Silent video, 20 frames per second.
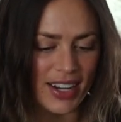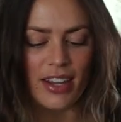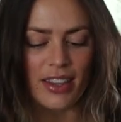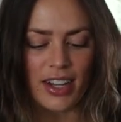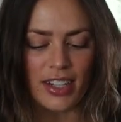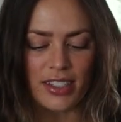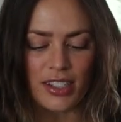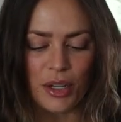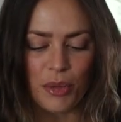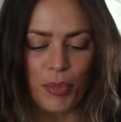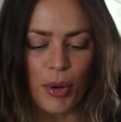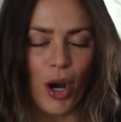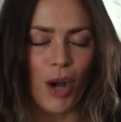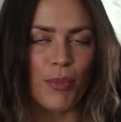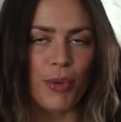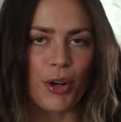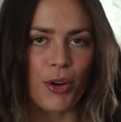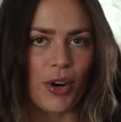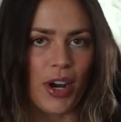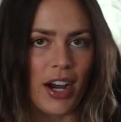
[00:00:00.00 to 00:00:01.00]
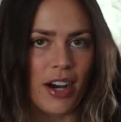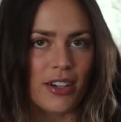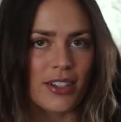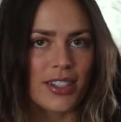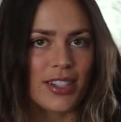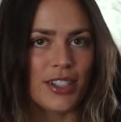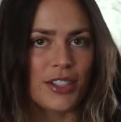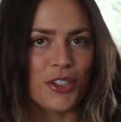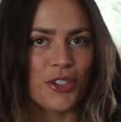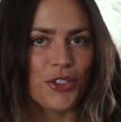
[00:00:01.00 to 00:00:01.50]
and that's an apartment or
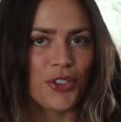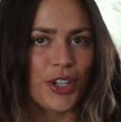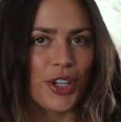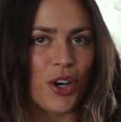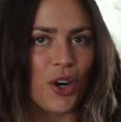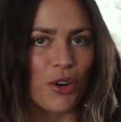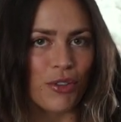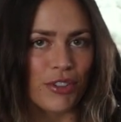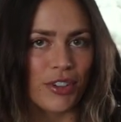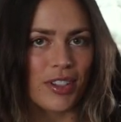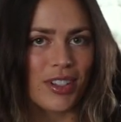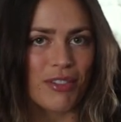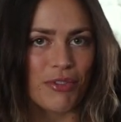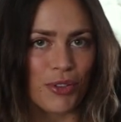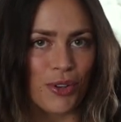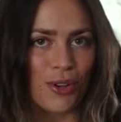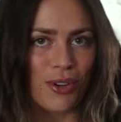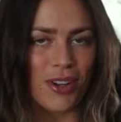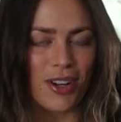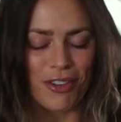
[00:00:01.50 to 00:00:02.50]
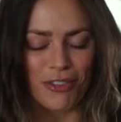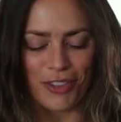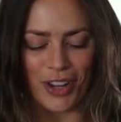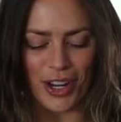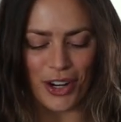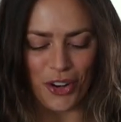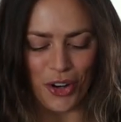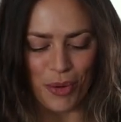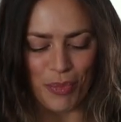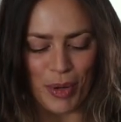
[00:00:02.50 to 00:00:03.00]
house that's usually overly full of
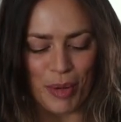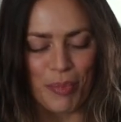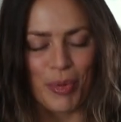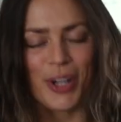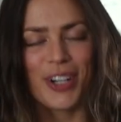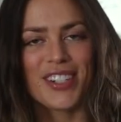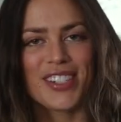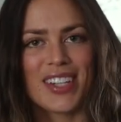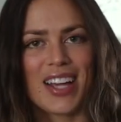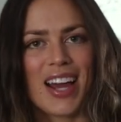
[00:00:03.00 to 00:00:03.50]
flight crew members,